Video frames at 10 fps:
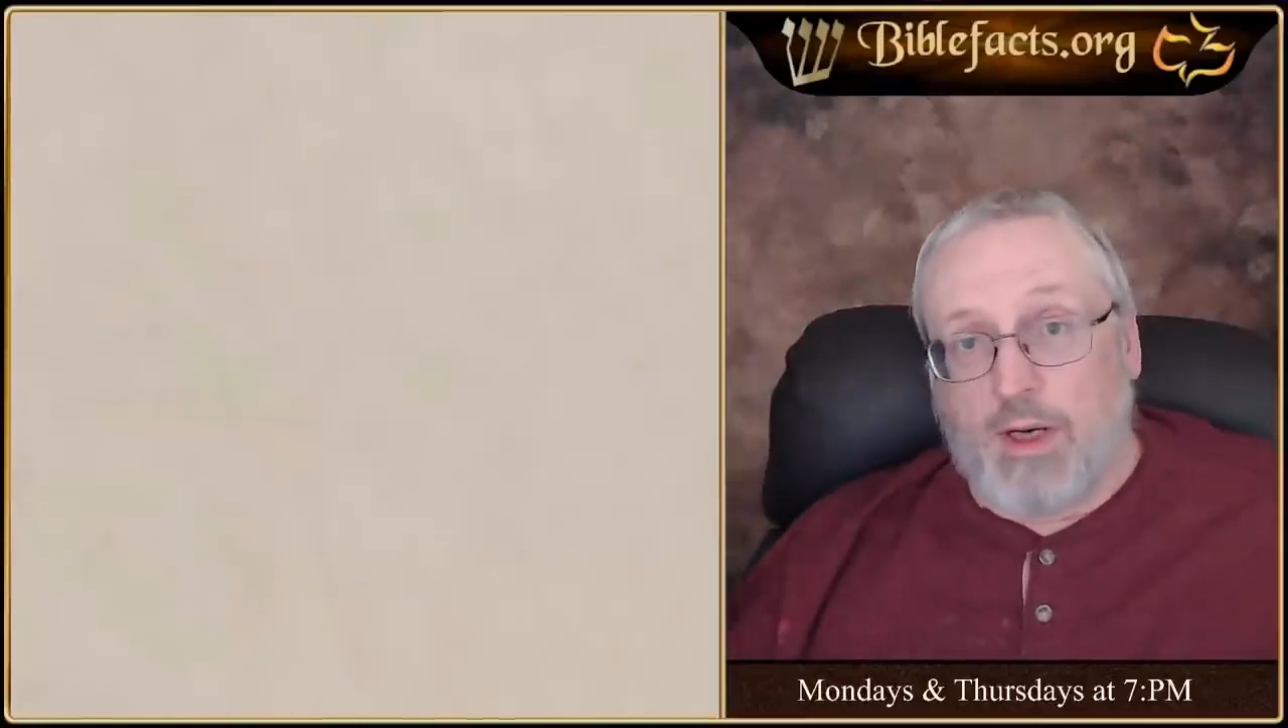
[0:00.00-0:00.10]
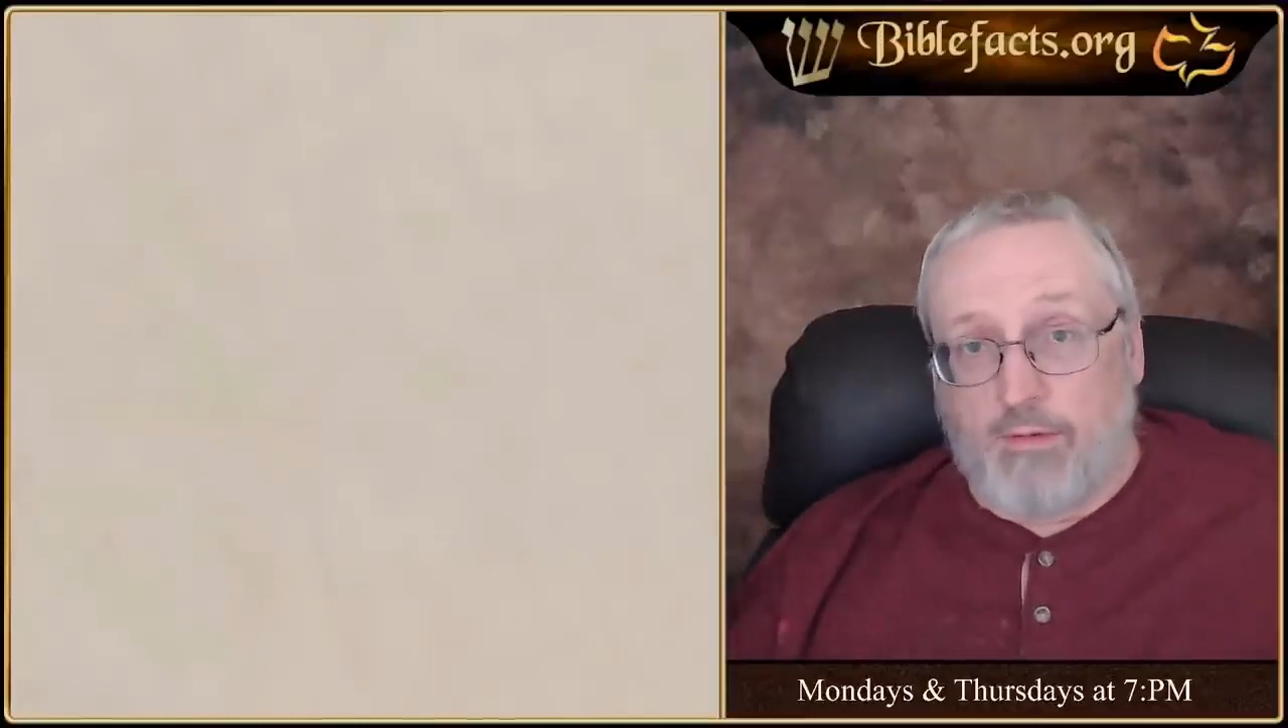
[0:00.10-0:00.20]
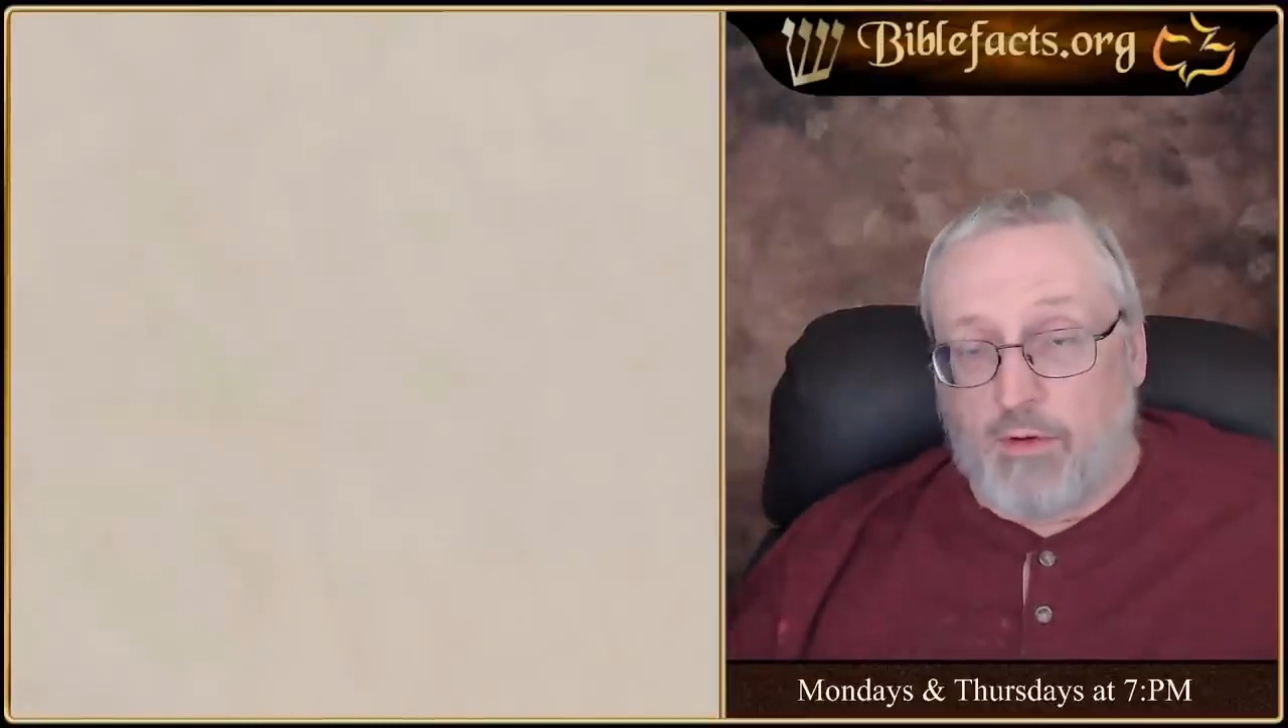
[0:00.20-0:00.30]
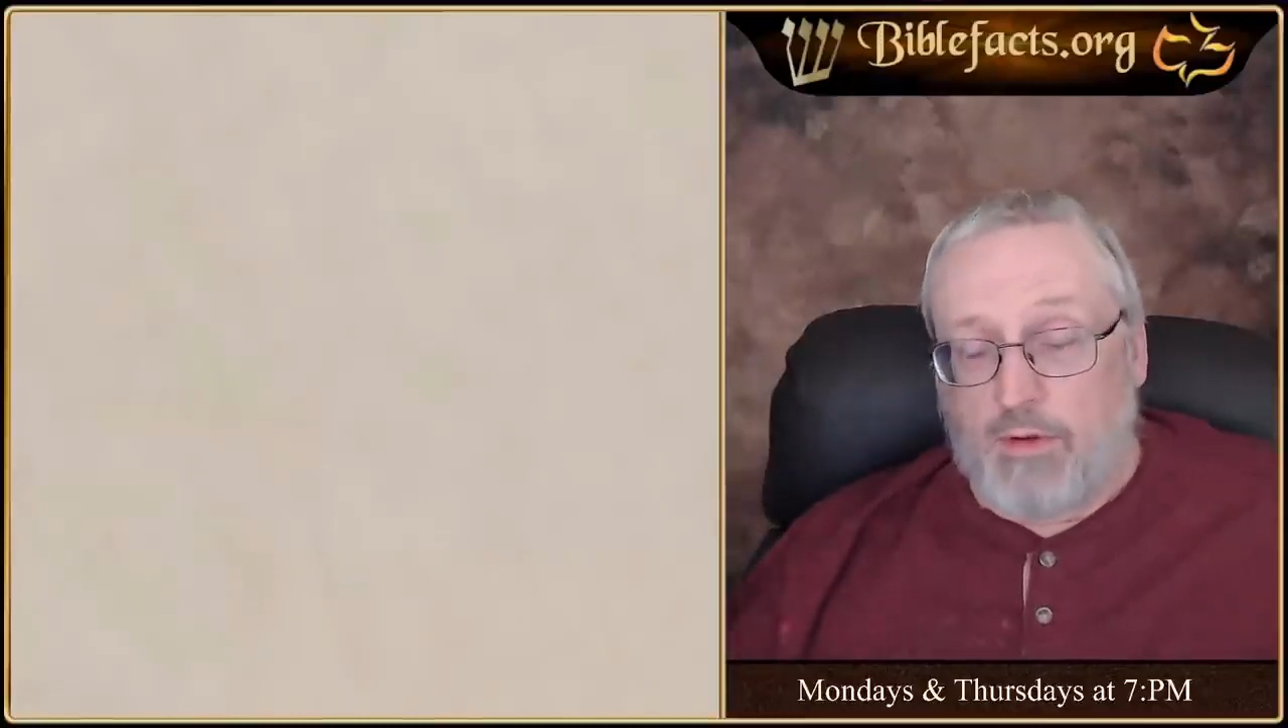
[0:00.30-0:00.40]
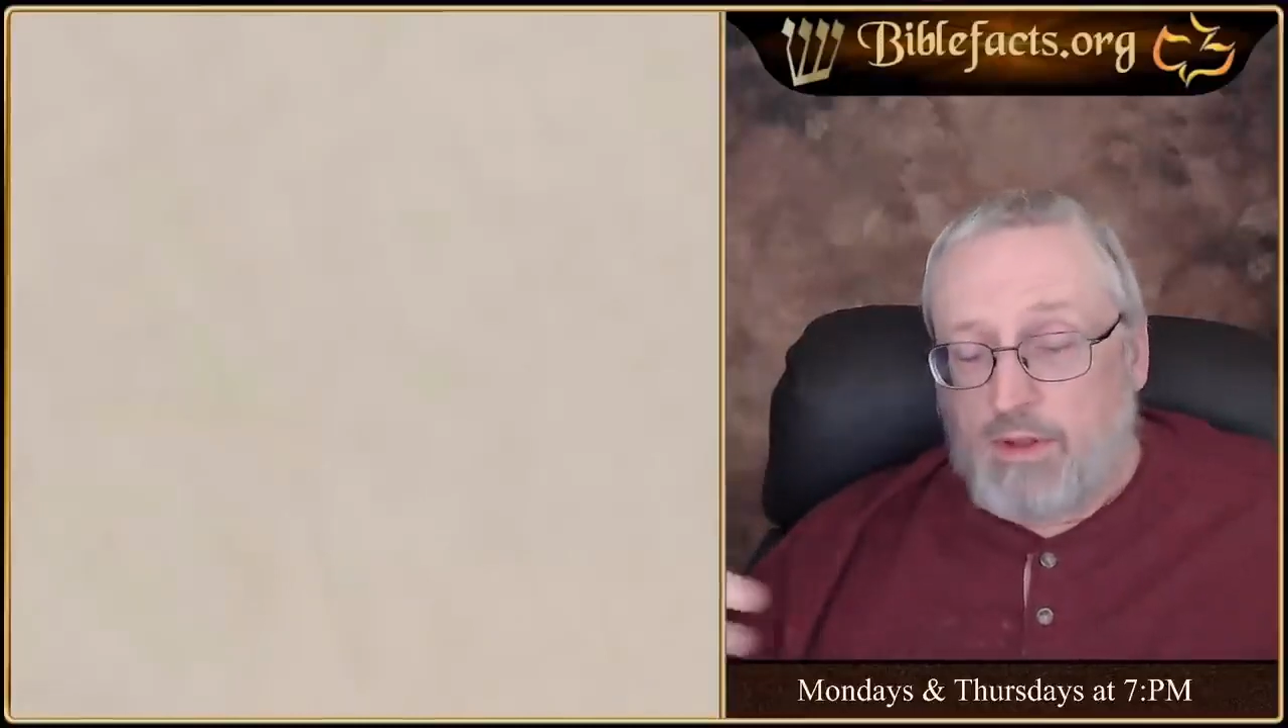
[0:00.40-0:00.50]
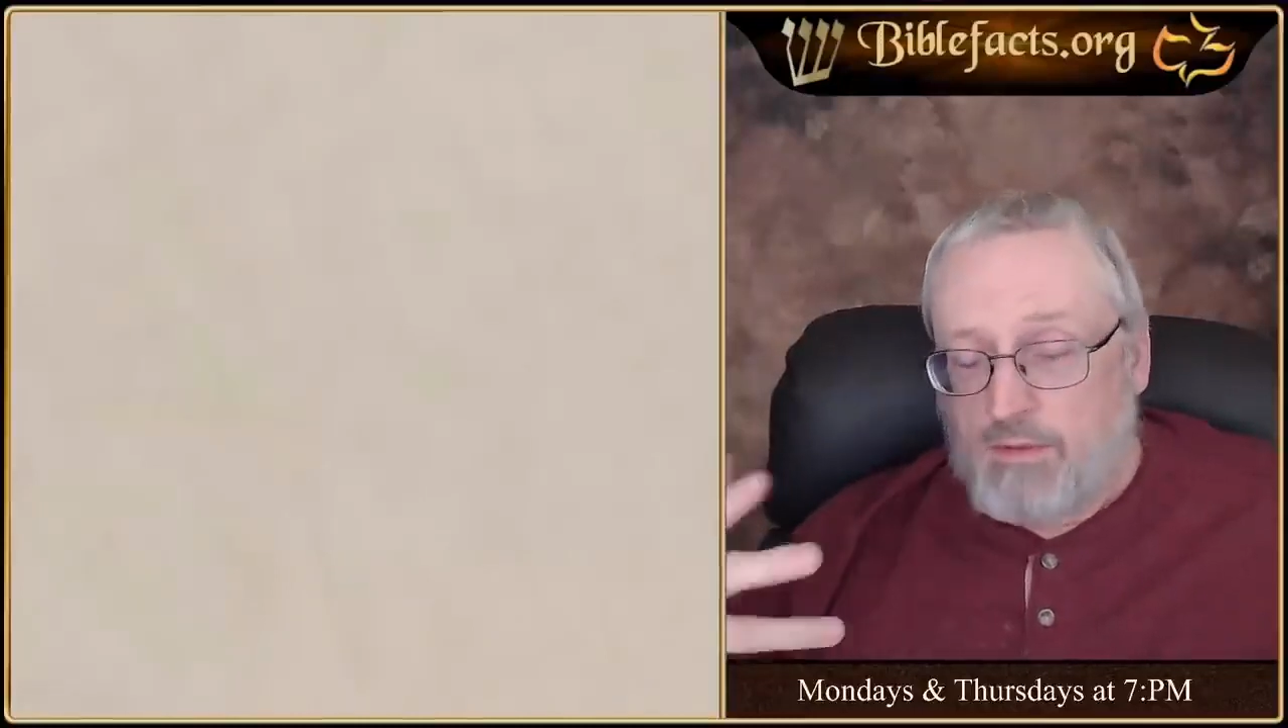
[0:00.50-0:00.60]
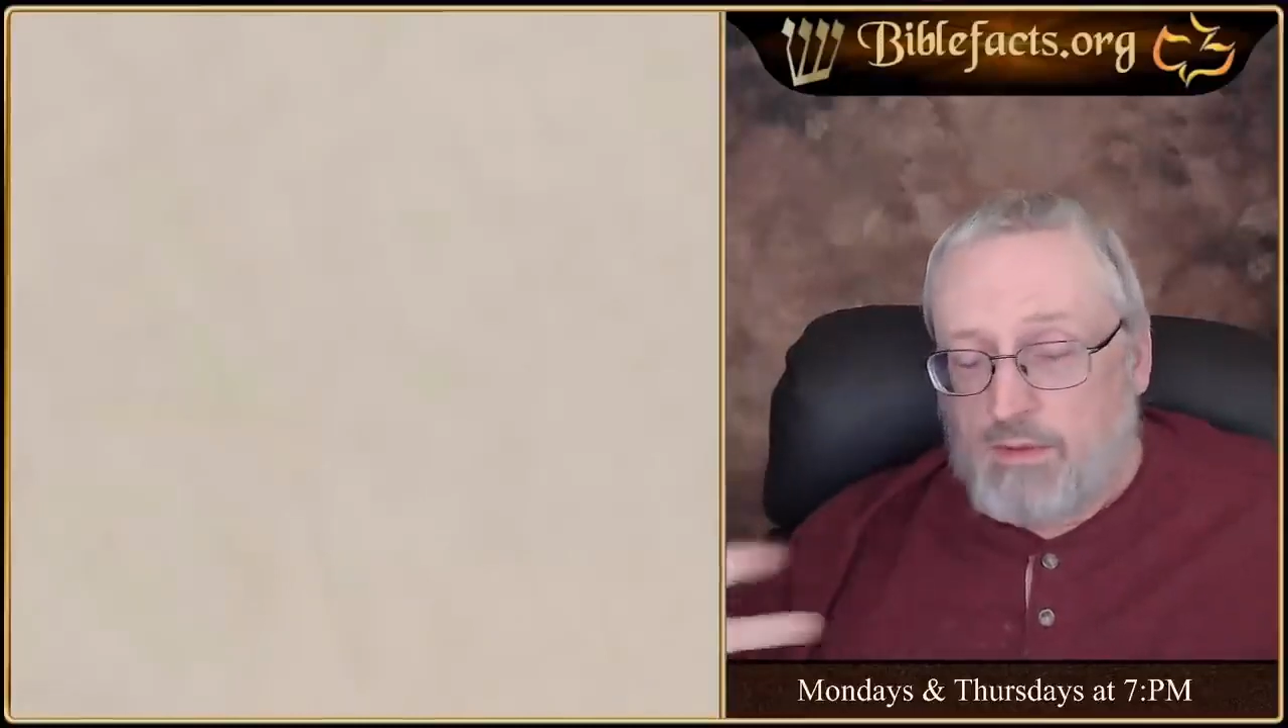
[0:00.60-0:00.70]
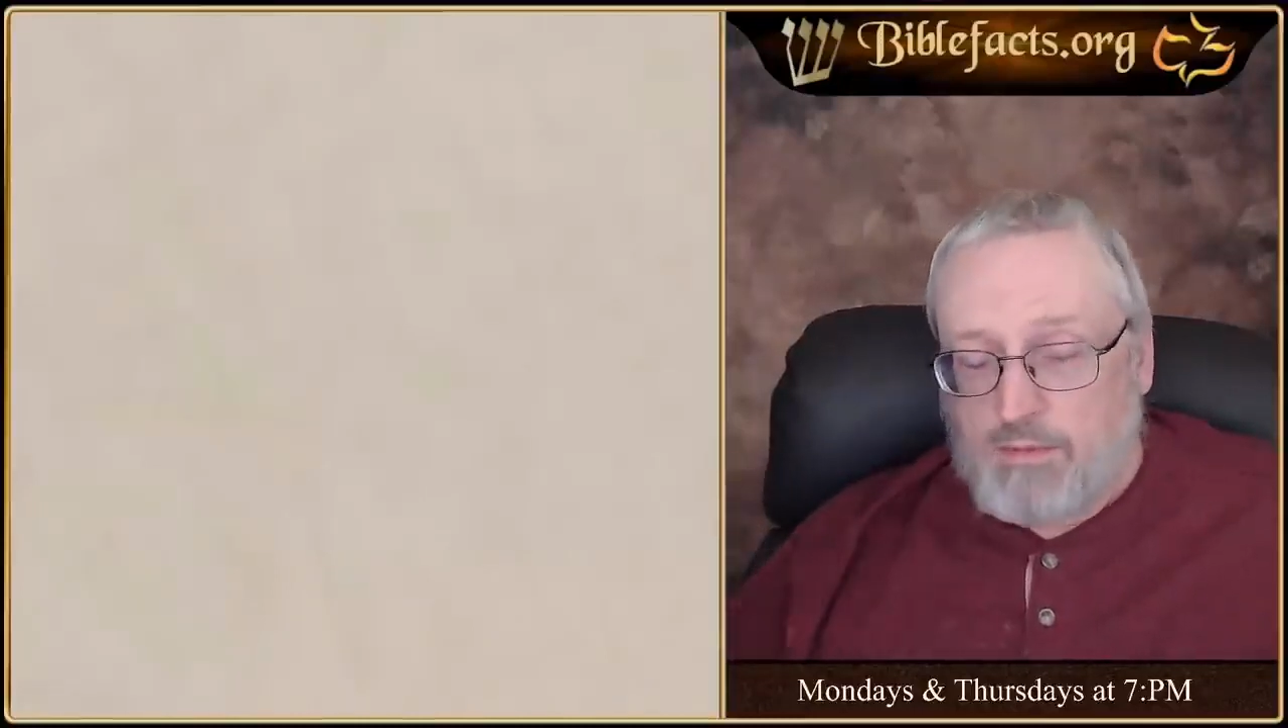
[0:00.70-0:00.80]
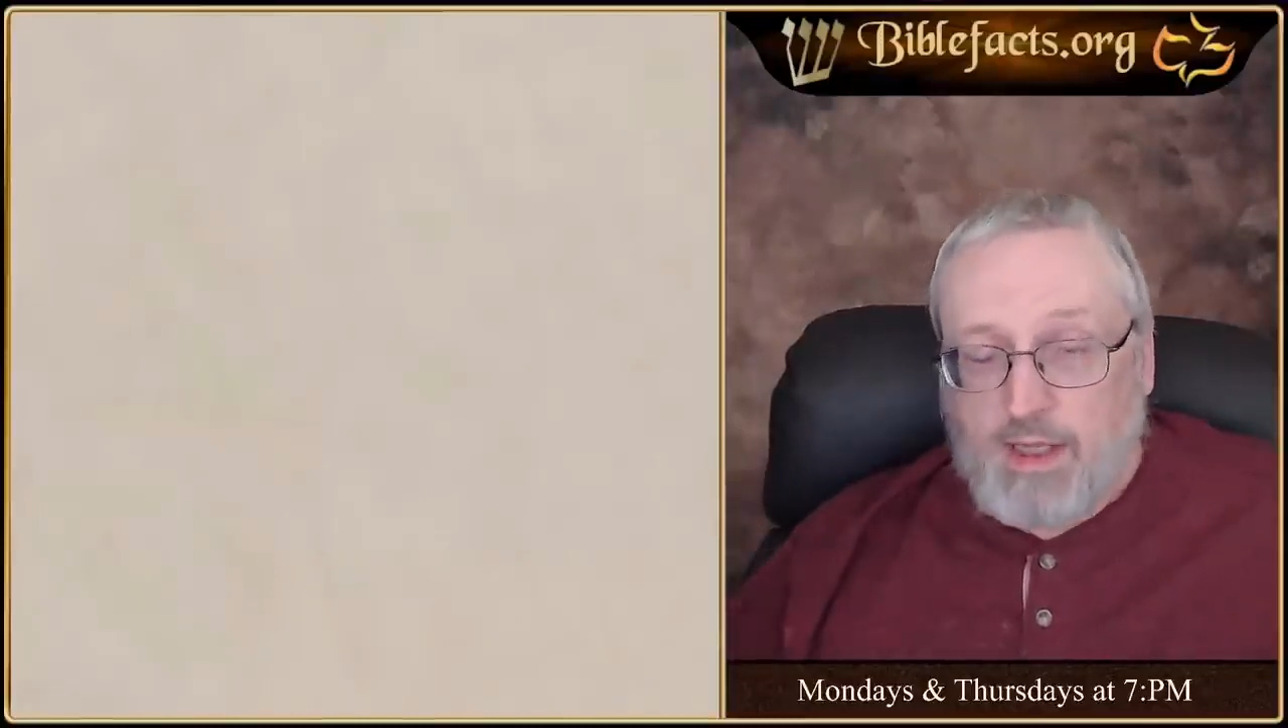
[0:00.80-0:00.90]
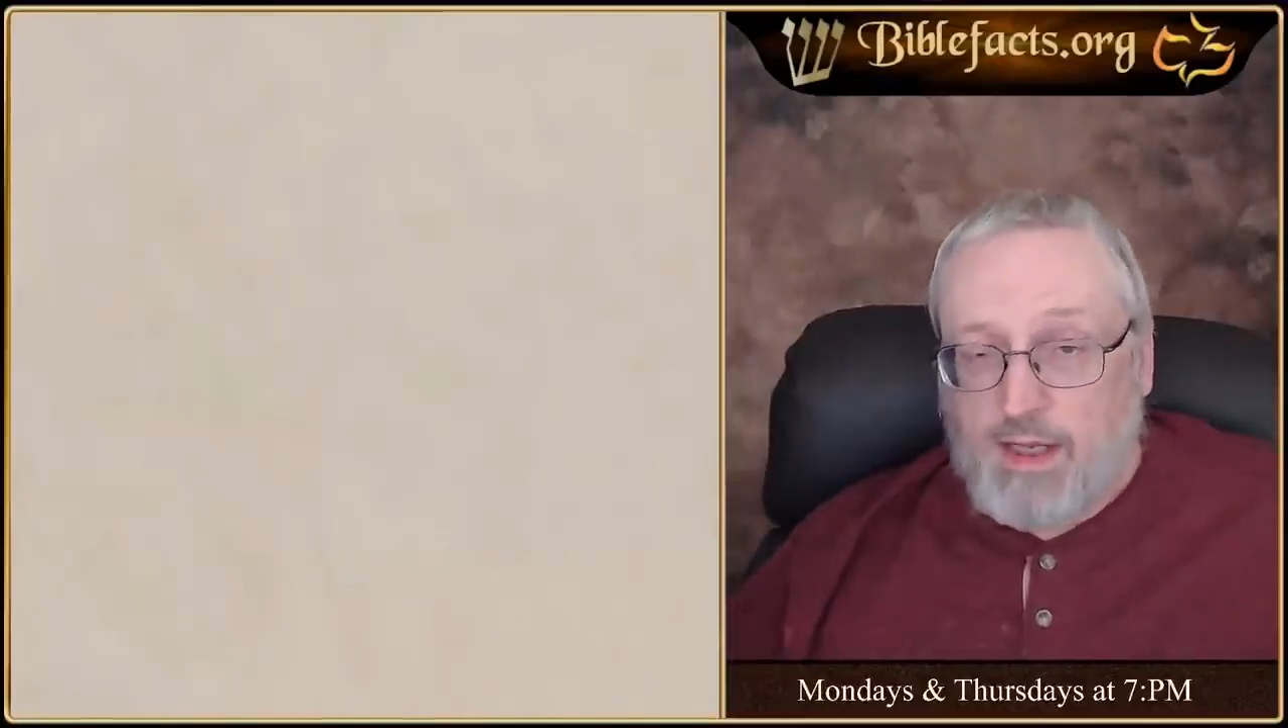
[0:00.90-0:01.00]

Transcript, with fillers: whatever, you know,